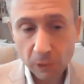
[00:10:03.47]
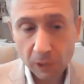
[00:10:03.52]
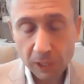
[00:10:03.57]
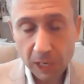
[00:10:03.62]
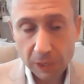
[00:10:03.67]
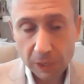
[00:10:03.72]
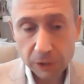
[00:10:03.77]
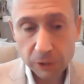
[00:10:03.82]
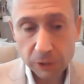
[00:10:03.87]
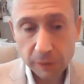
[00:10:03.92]
for our
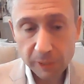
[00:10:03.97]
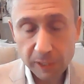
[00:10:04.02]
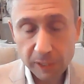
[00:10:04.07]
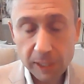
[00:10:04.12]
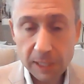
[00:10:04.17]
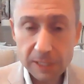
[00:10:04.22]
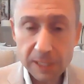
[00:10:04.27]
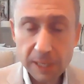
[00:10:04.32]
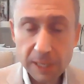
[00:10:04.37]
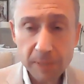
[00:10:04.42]
country
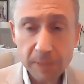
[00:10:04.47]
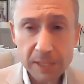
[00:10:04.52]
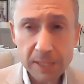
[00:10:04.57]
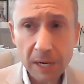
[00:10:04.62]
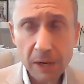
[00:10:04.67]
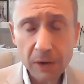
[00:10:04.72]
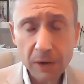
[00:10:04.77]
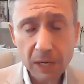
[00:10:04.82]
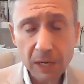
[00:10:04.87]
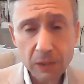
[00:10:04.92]
because they missed
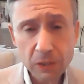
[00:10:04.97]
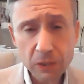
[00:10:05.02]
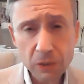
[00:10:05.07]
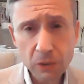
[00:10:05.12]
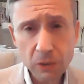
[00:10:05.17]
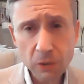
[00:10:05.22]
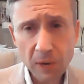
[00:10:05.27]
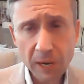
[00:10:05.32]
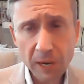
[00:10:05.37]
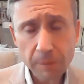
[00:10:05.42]
out on two
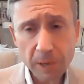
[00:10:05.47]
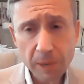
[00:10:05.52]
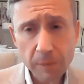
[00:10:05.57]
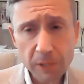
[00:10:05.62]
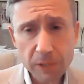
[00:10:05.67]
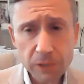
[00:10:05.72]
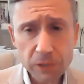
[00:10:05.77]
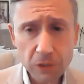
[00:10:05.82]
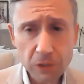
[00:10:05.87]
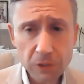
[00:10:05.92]
great
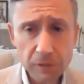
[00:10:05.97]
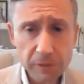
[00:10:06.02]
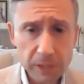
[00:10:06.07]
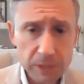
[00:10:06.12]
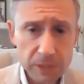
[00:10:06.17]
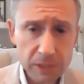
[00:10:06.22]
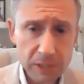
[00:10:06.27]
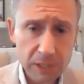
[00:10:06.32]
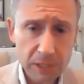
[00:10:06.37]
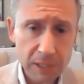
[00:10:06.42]
public
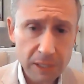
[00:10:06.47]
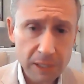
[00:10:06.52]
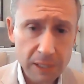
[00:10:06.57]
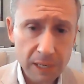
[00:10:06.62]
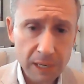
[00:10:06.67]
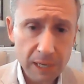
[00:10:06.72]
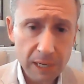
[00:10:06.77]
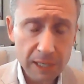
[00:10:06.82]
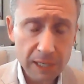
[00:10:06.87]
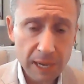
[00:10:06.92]
servants in
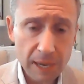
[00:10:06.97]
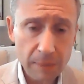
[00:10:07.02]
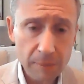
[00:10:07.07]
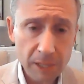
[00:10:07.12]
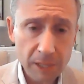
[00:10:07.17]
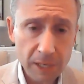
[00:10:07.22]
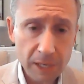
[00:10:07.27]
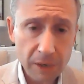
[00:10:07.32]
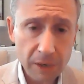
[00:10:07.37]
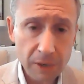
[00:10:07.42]

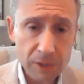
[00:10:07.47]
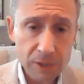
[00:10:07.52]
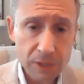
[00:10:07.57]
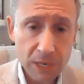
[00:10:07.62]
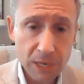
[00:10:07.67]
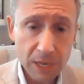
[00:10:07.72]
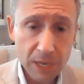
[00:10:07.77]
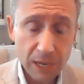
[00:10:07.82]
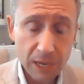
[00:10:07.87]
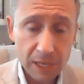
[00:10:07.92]
Kamala Harris
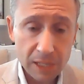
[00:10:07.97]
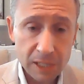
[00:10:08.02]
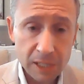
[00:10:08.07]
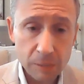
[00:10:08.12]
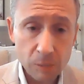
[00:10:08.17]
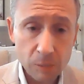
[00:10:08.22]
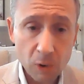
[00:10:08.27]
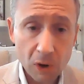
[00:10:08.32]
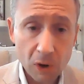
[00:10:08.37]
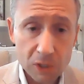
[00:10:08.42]
and
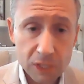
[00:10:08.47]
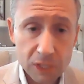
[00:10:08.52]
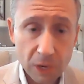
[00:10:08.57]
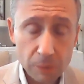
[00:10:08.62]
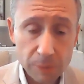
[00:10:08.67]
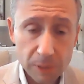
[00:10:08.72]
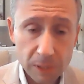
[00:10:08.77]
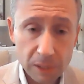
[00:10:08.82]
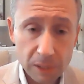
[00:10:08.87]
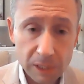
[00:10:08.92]
Tim Walz
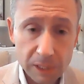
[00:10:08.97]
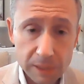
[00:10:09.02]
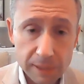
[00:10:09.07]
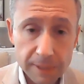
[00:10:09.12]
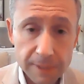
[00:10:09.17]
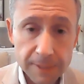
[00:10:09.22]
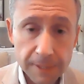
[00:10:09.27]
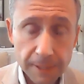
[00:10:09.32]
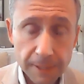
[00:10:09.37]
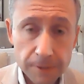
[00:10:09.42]
helping to lead
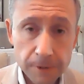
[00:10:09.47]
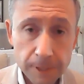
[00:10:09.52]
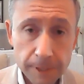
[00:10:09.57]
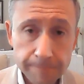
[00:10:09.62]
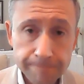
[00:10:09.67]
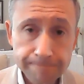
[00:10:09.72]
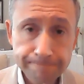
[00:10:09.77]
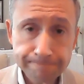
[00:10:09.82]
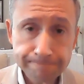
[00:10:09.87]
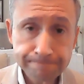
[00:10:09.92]
this country.